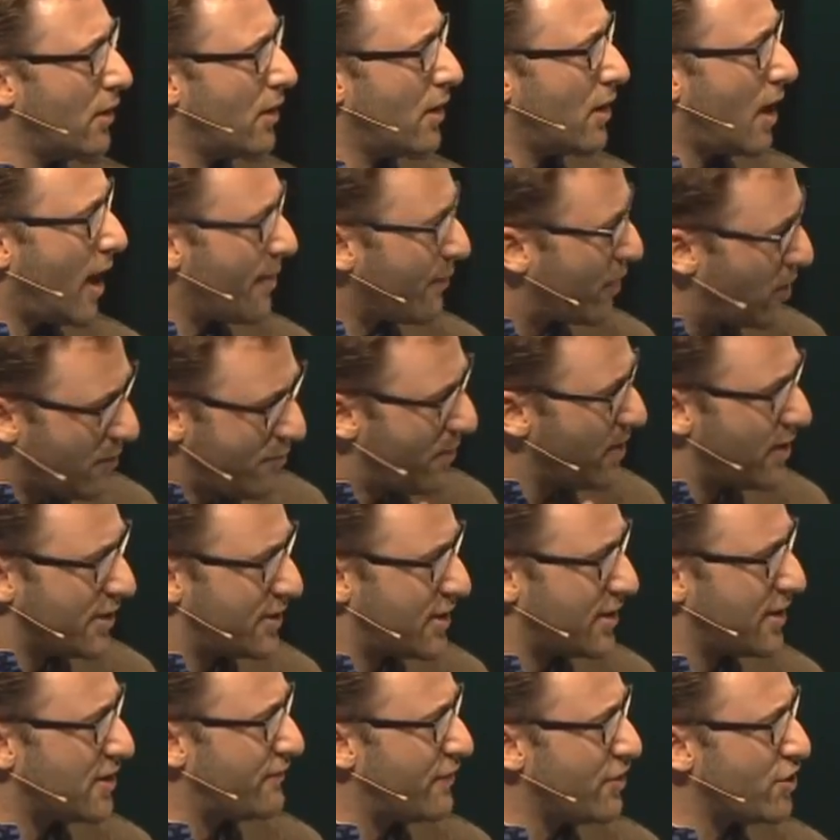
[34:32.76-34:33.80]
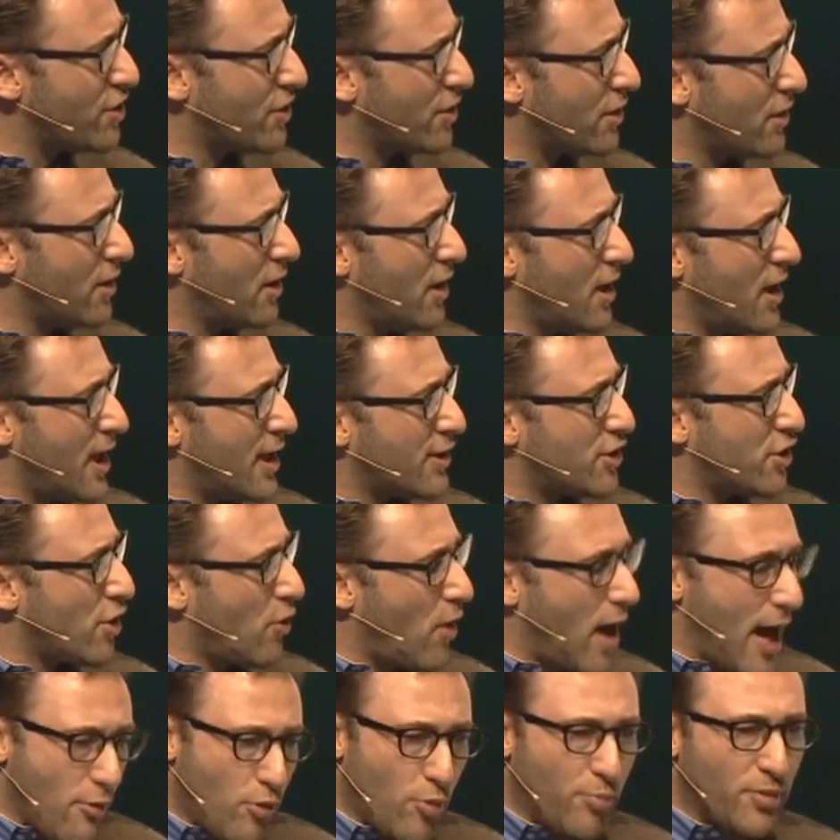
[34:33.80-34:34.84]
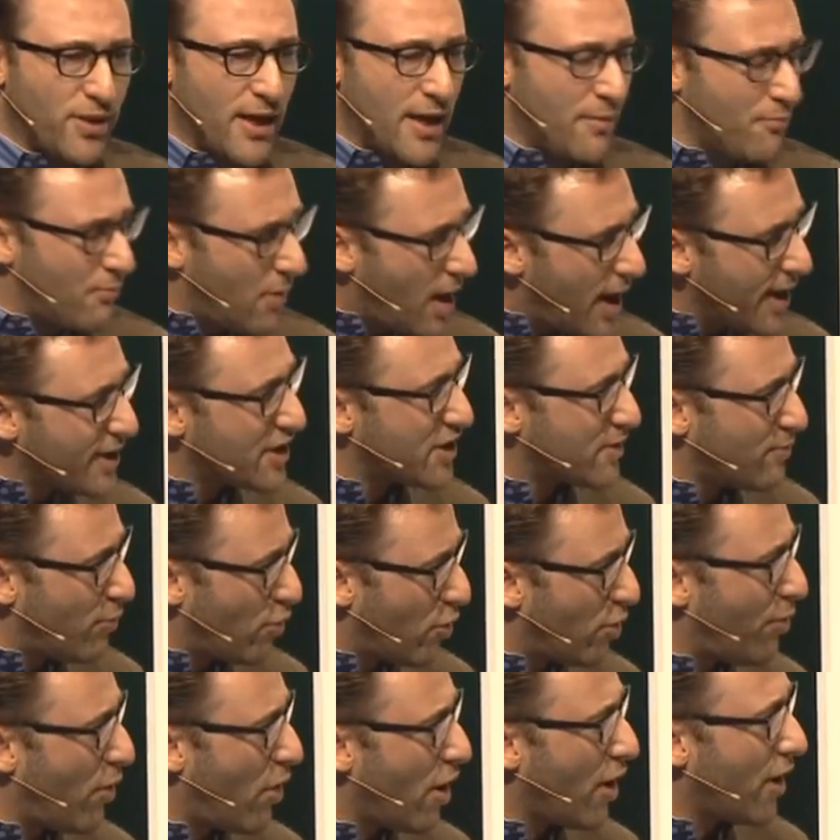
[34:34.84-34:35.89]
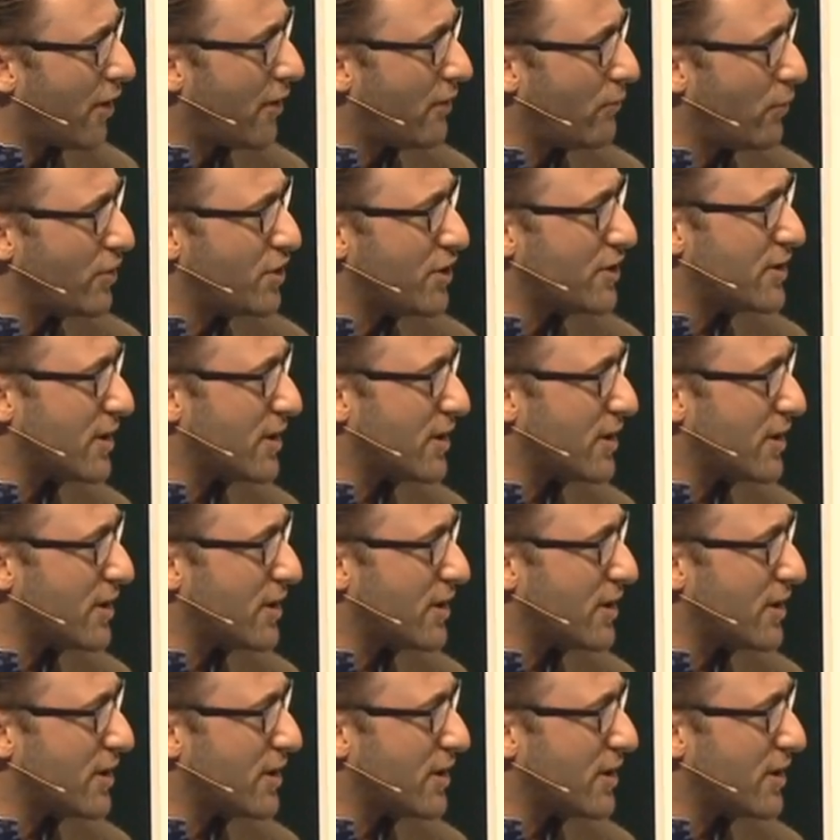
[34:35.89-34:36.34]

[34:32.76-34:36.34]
I'm committed to this vision. And so I will play my small part, which is